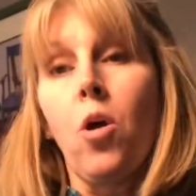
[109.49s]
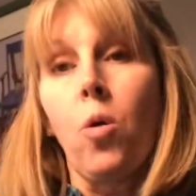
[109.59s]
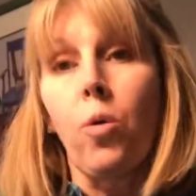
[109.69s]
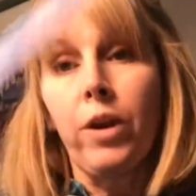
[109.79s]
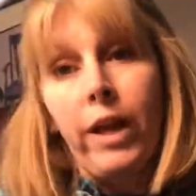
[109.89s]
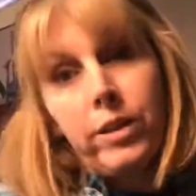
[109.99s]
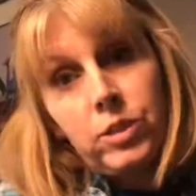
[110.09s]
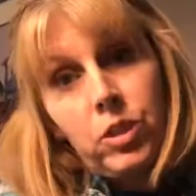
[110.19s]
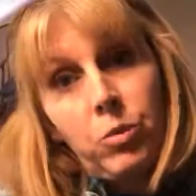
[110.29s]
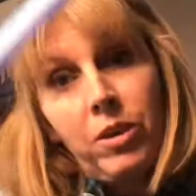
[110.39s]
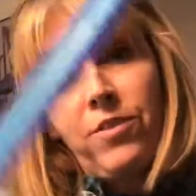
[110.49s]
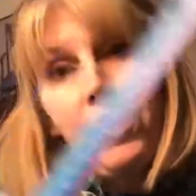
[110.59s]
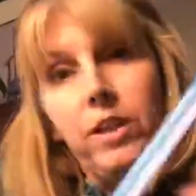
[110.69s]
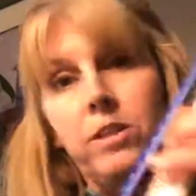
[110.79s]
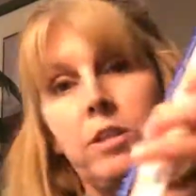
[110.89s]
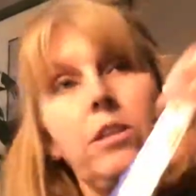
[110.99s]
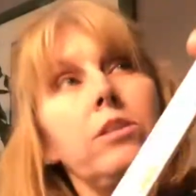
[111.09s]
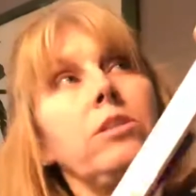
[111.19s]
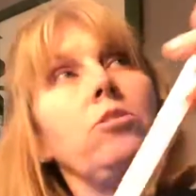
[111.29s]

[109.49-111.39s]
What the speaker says: Or it has 3 feet. So you